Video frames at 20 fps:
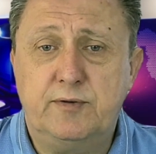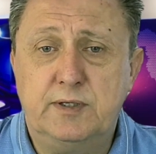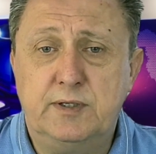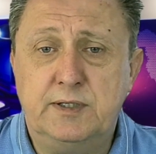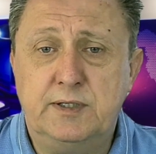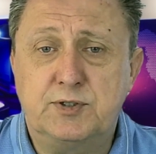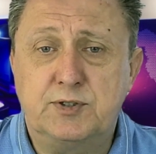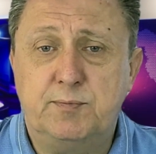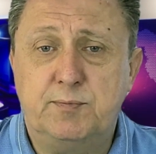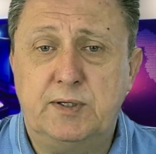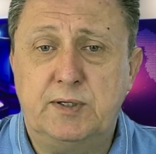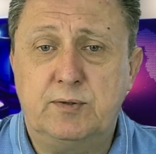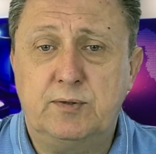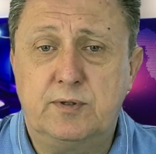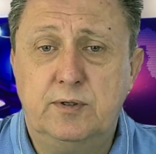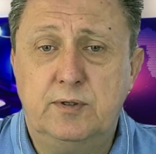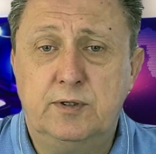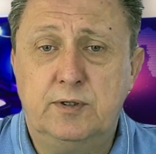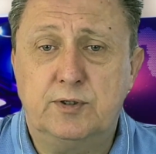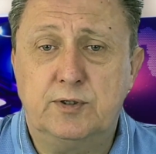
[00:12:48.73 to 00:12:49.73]
it's about
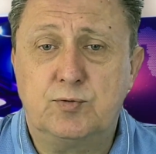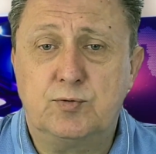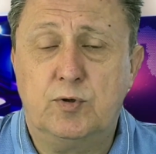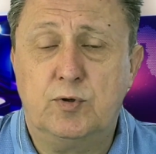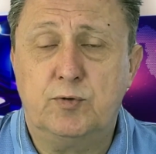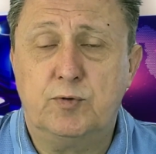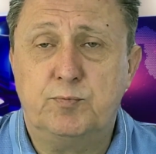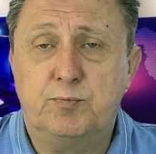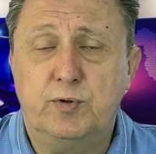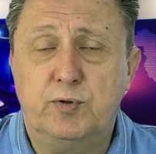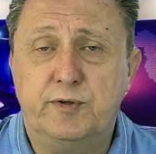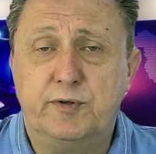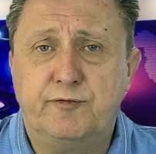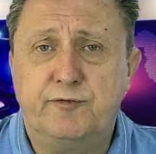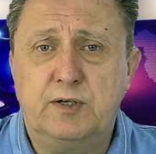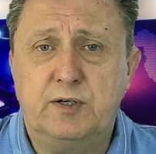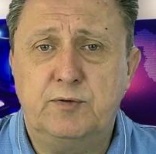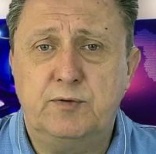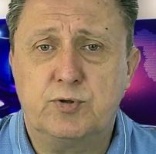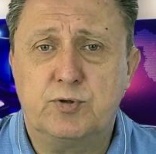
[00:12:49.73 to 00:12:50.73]

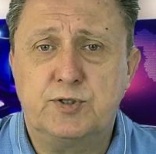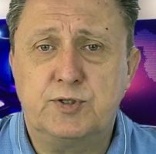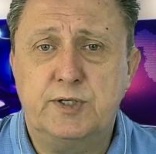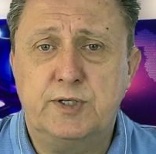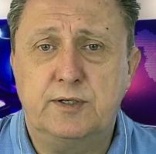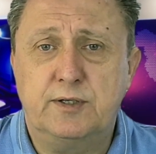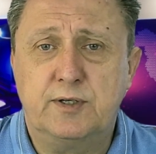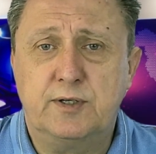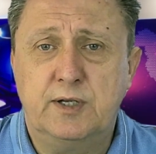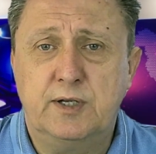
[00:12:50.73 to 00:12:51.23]
12.5%.